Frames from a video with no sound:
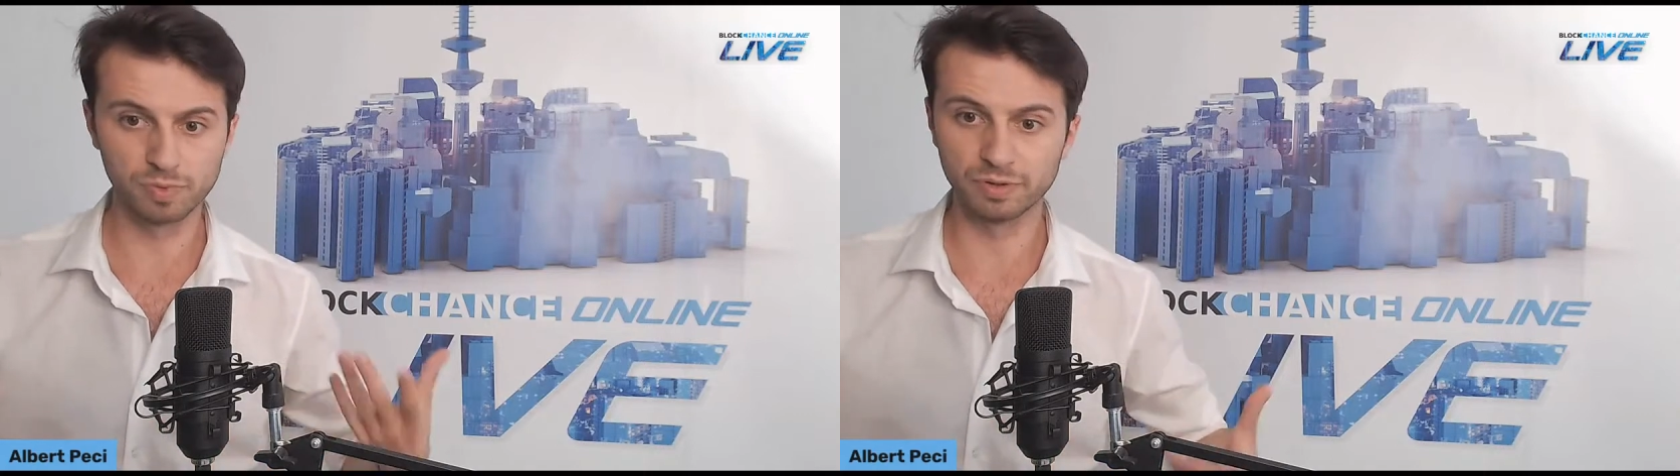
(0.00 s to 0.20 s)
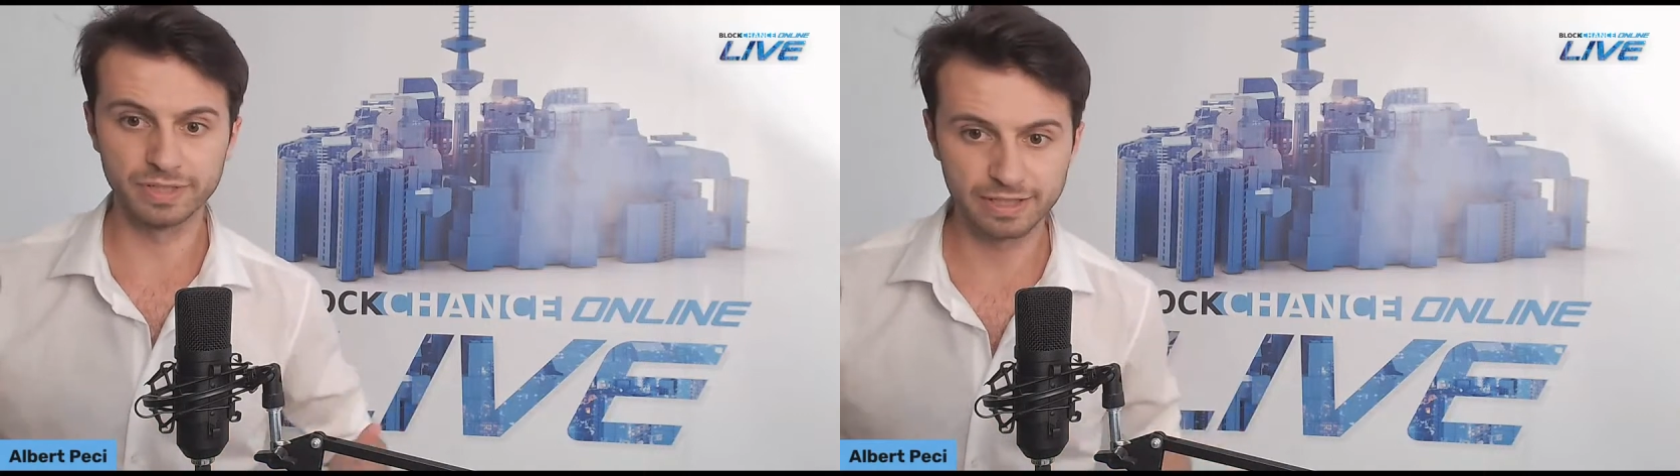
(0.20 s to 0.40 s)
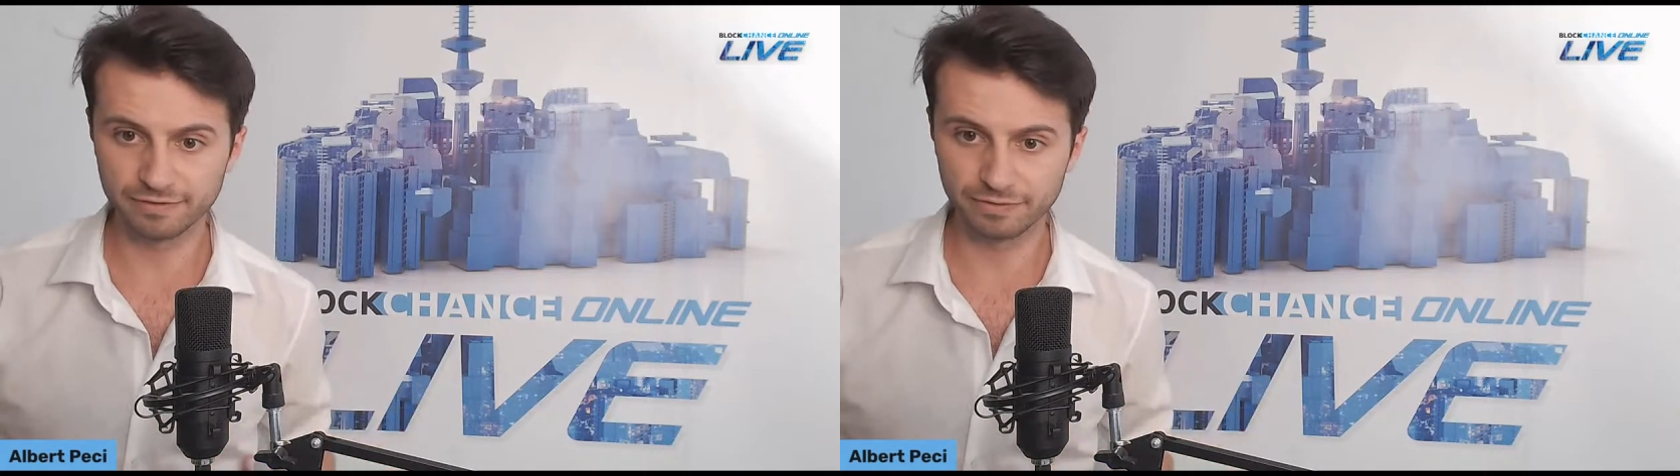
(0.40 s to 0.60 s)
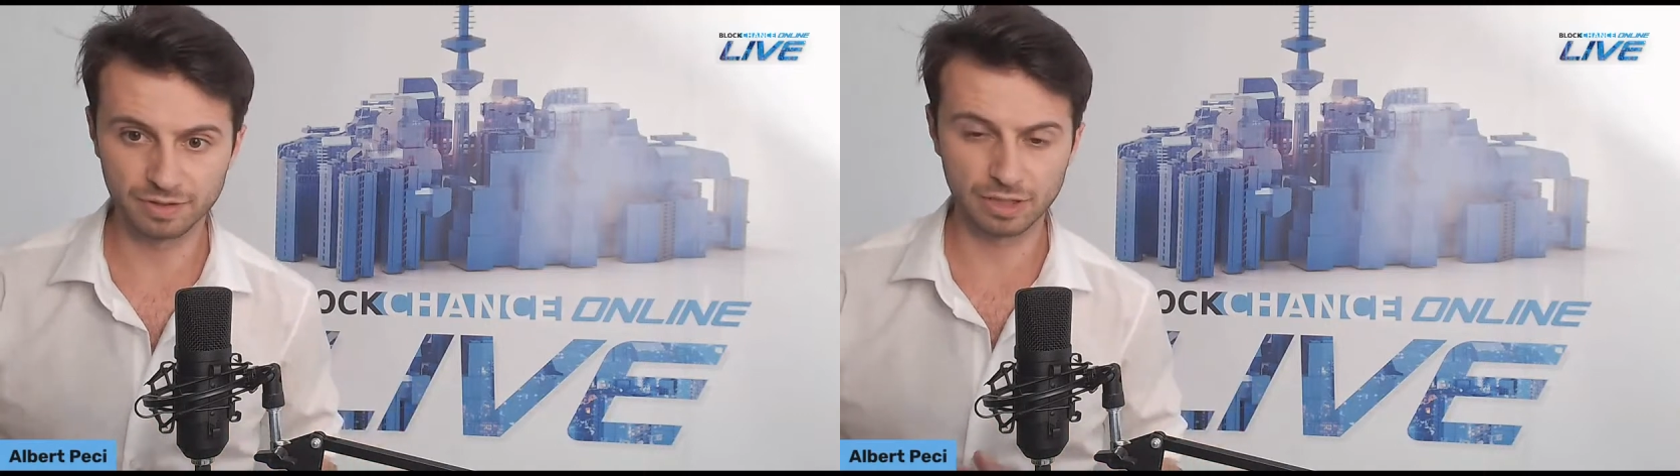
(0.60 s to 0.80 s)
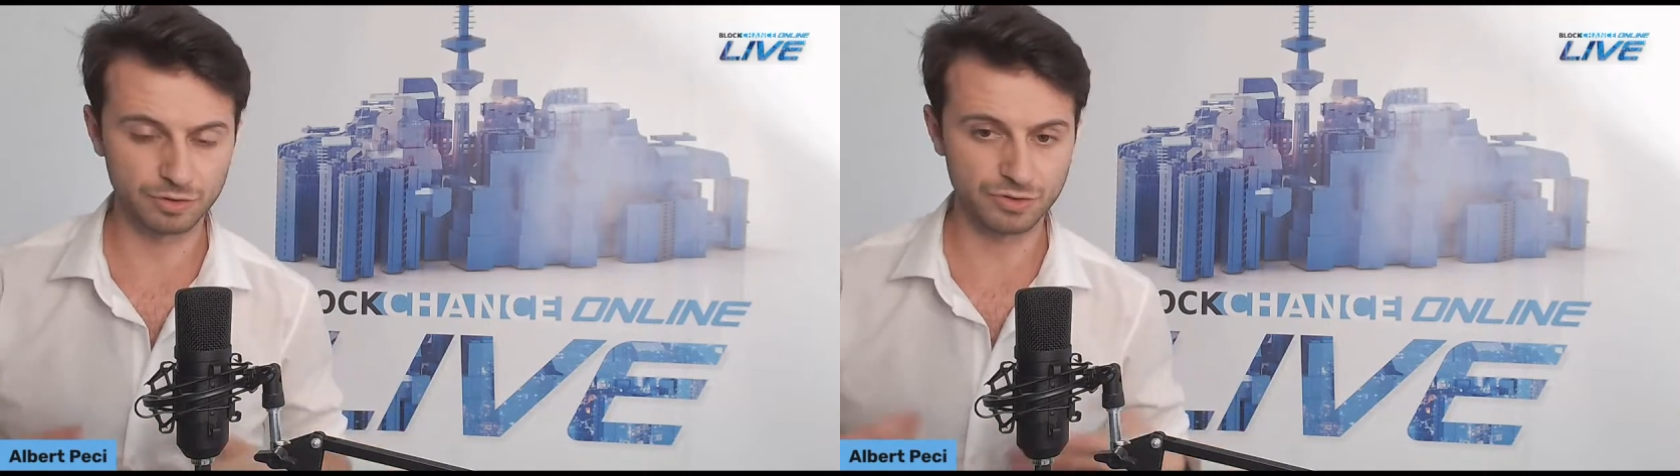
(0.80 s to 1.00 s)
believe
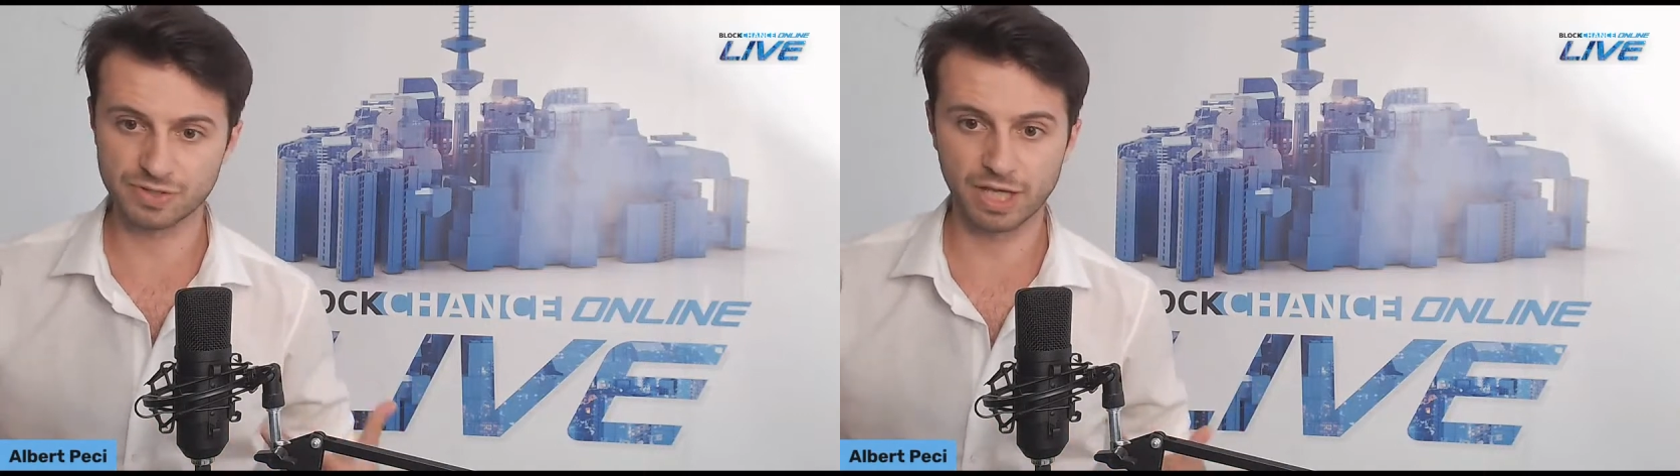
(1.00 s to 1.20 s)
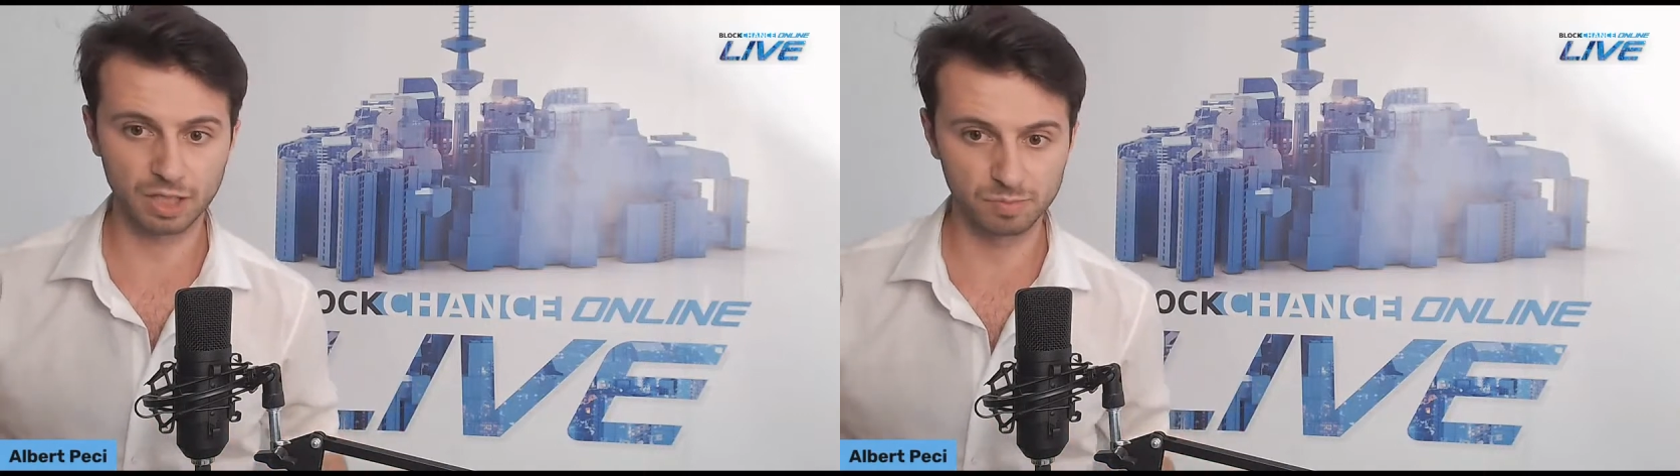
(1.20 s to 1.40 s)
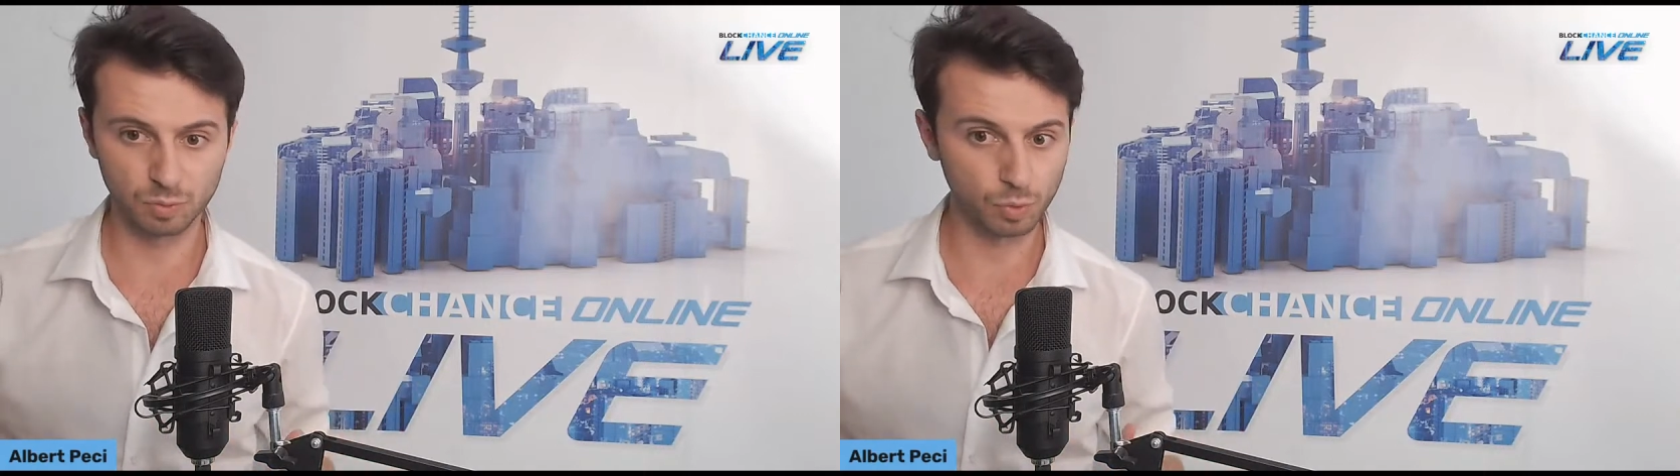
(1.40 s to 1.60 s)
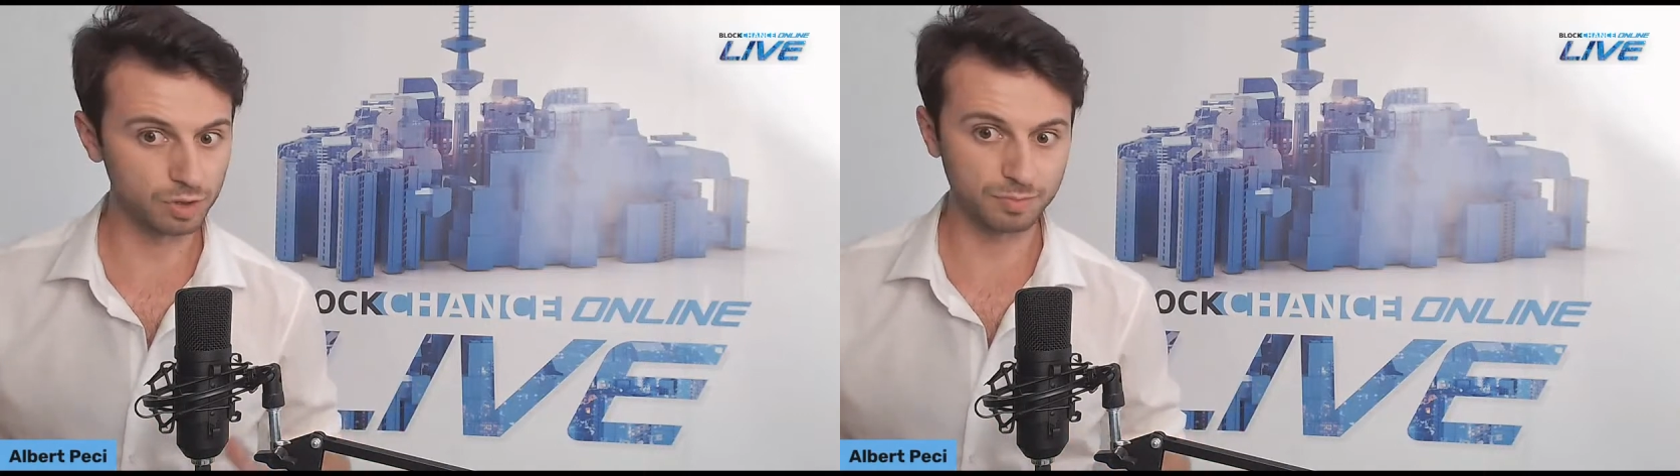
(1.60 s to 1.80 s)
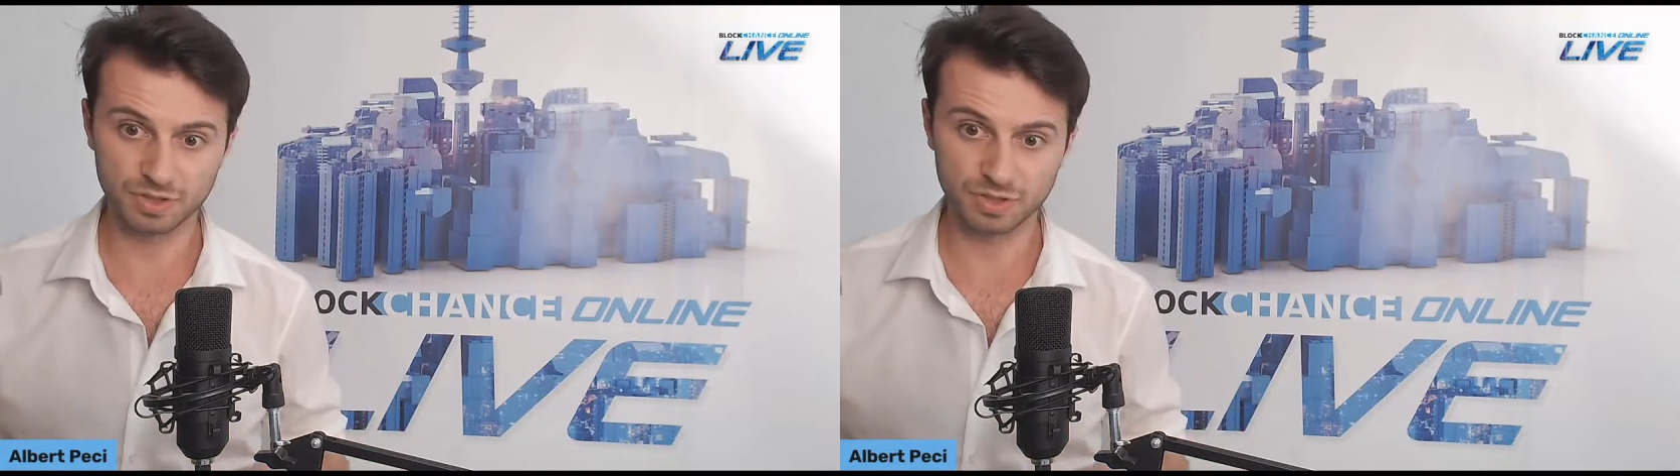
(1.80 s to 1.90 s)
in a sustainable world,